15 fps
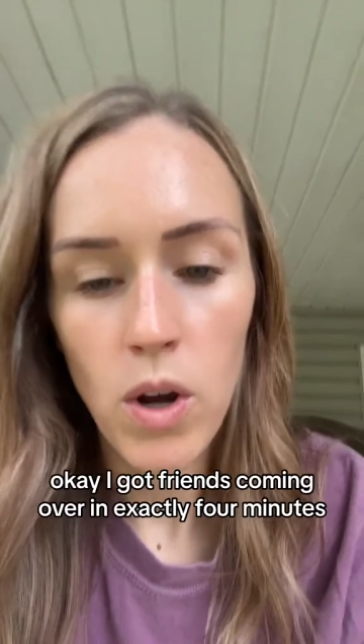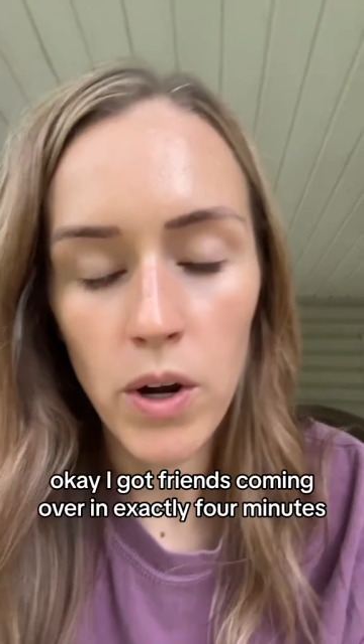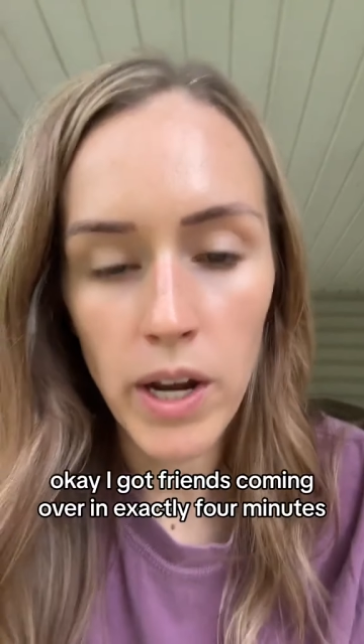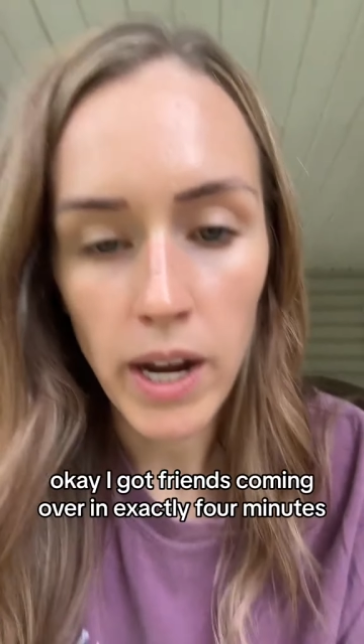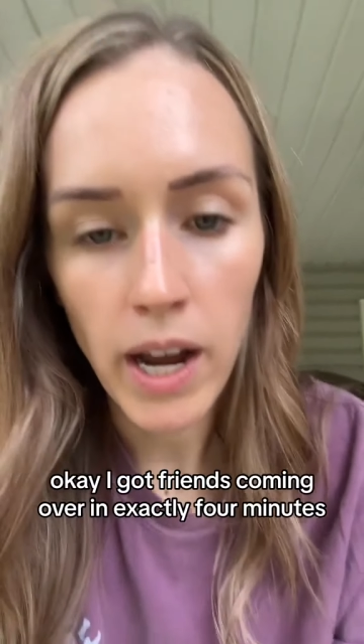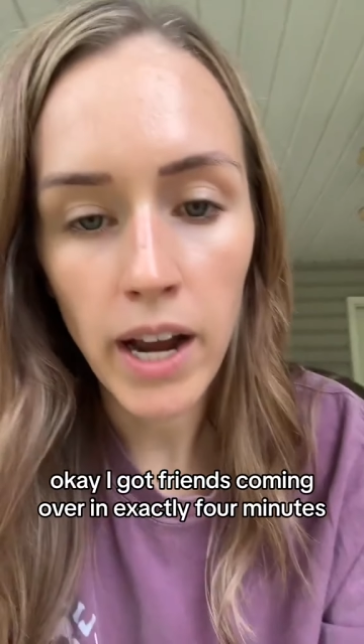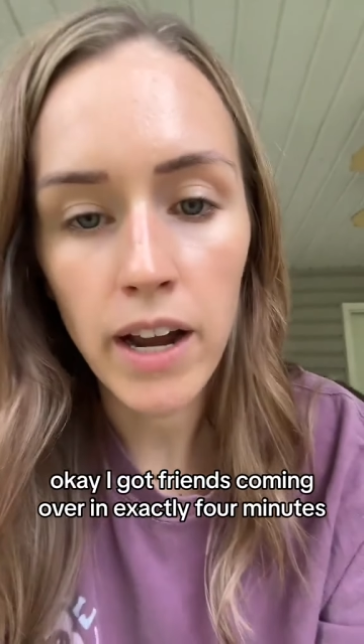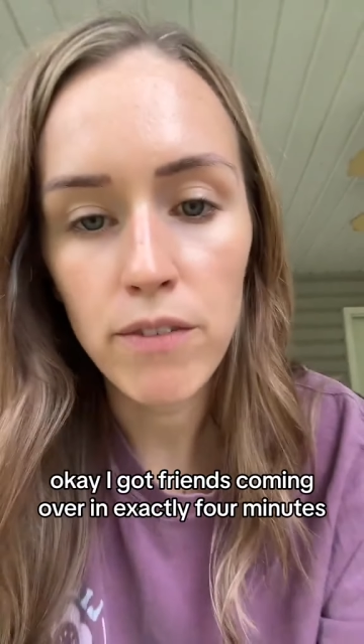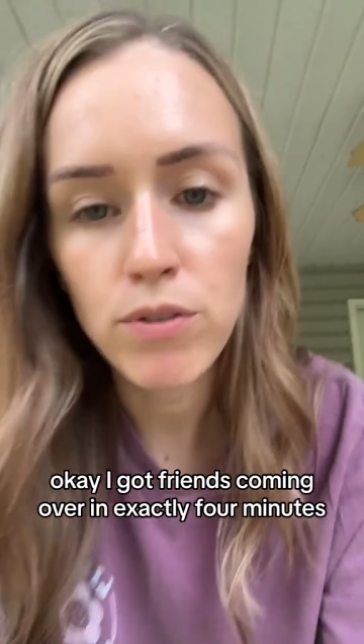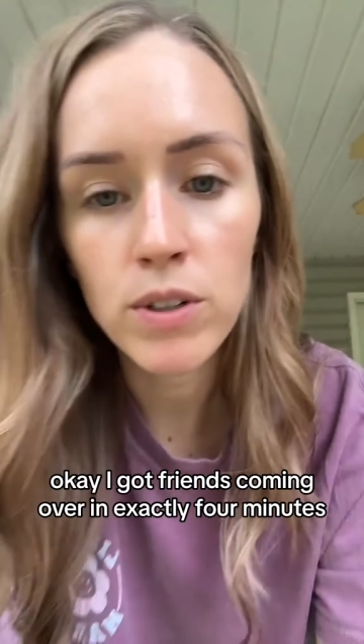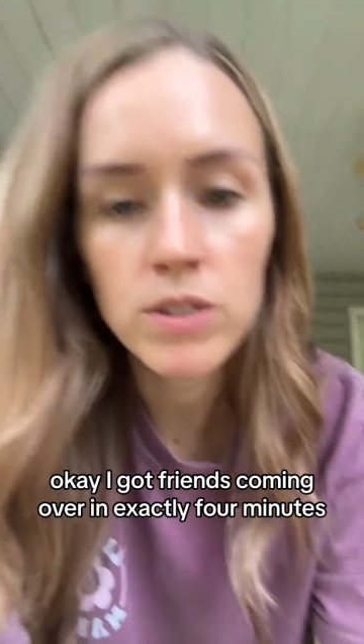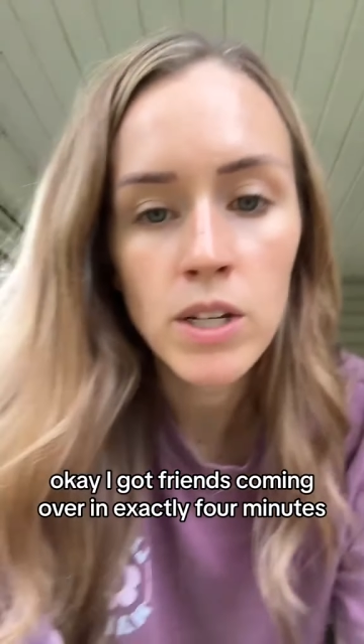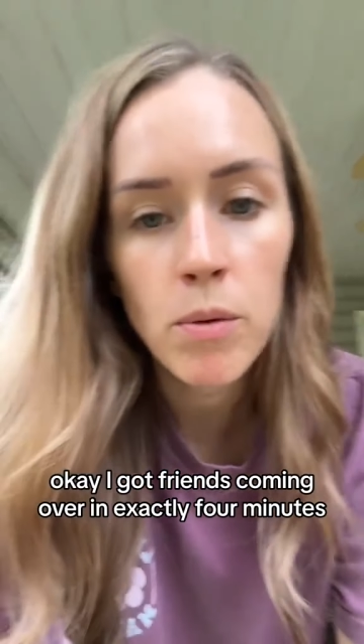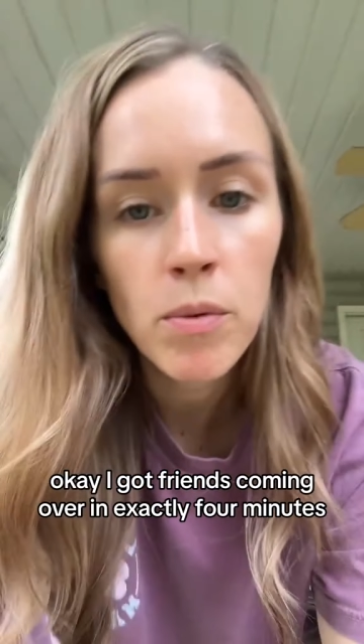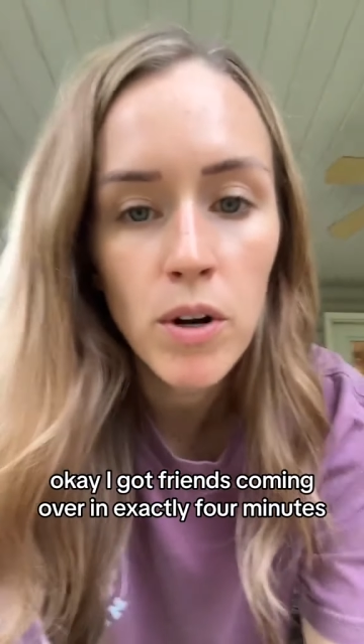Okay, I got
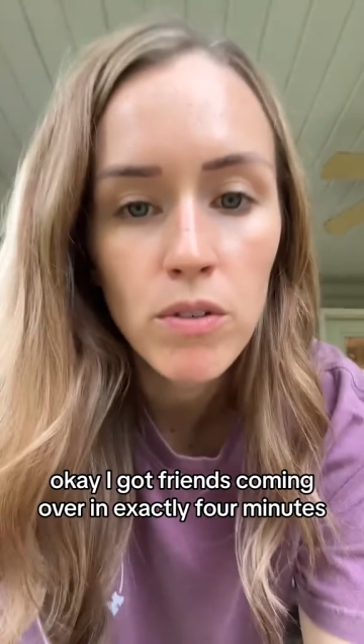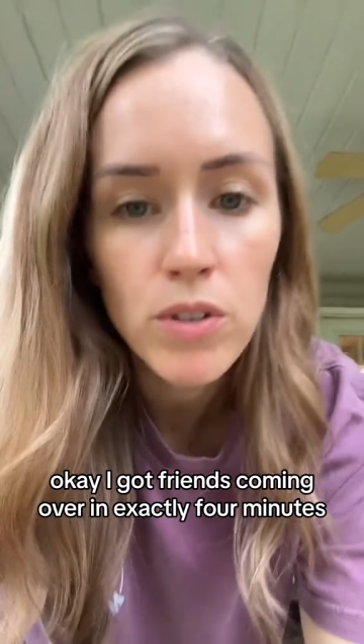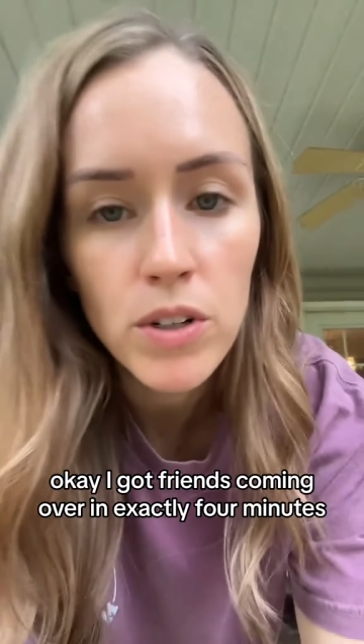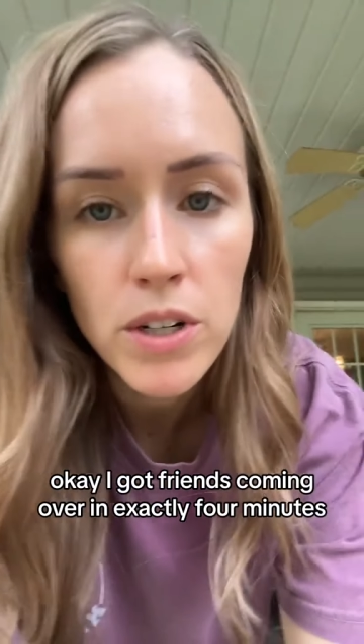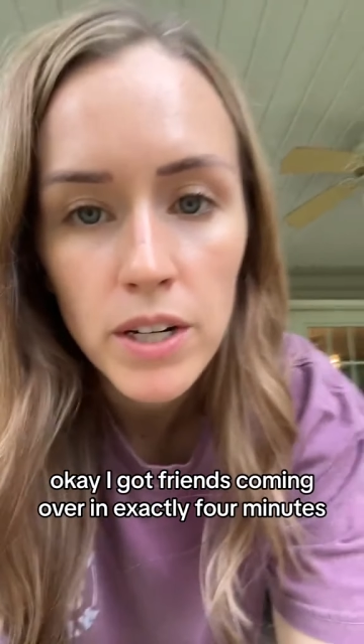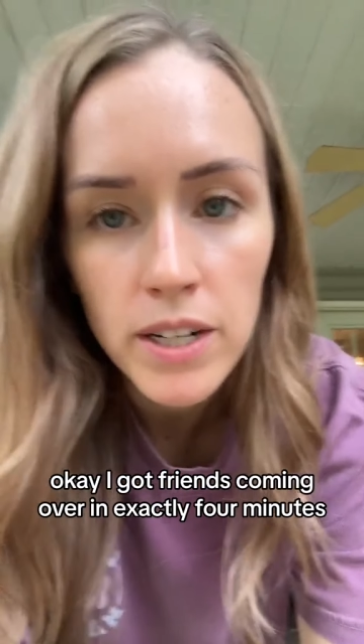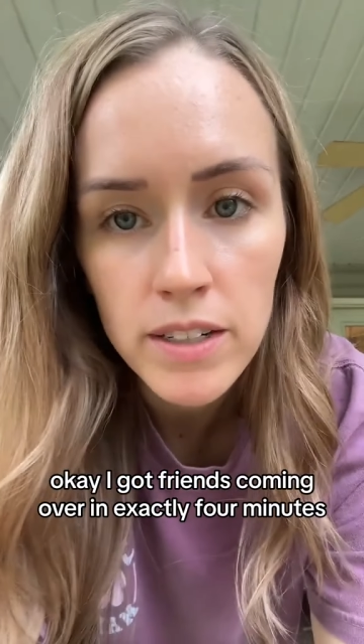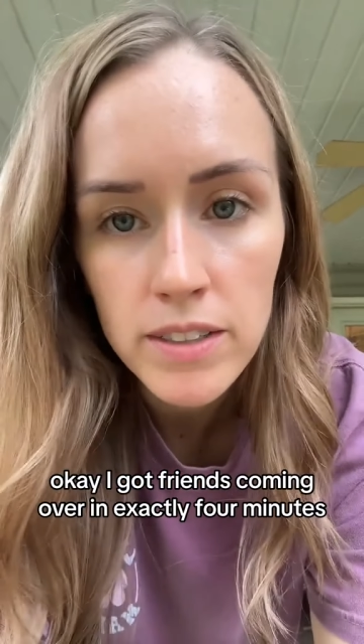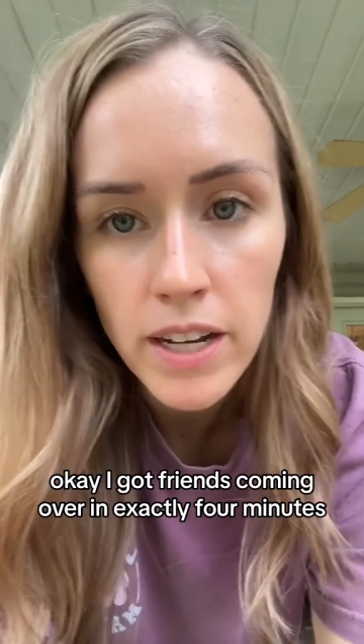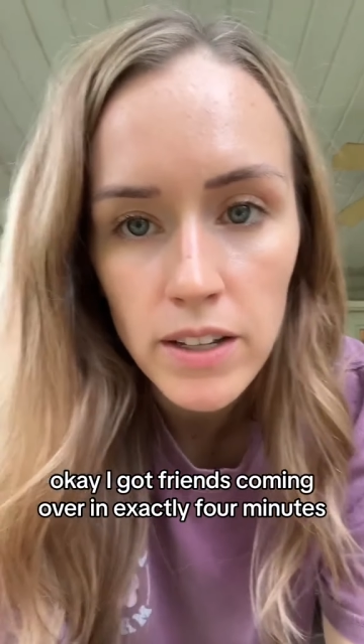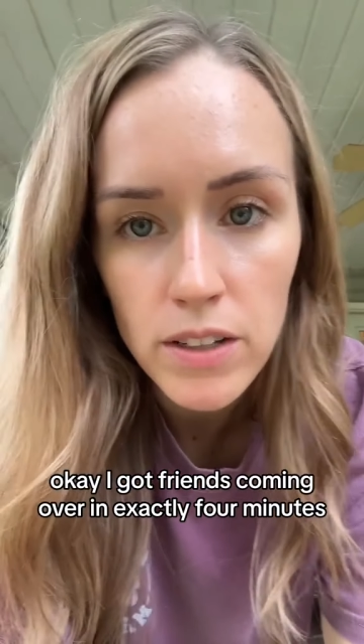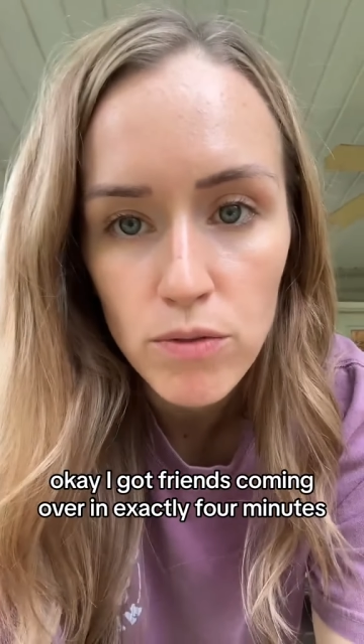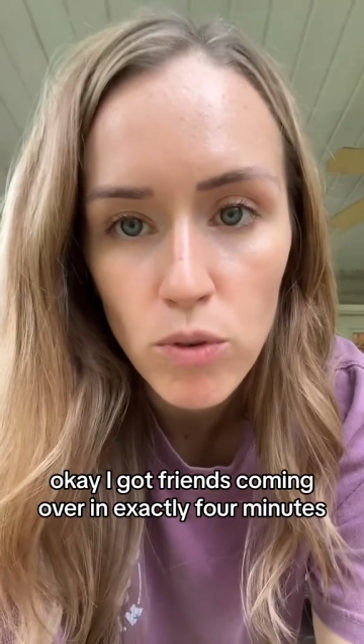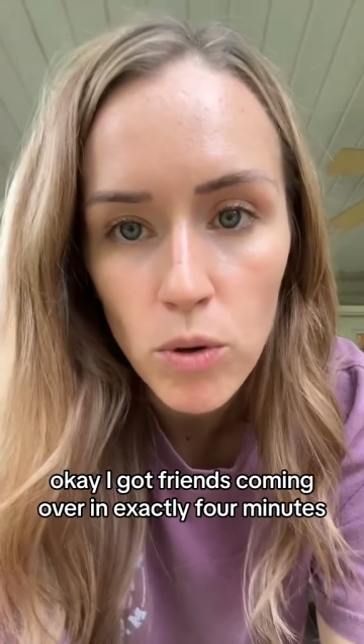friends coming over in exactly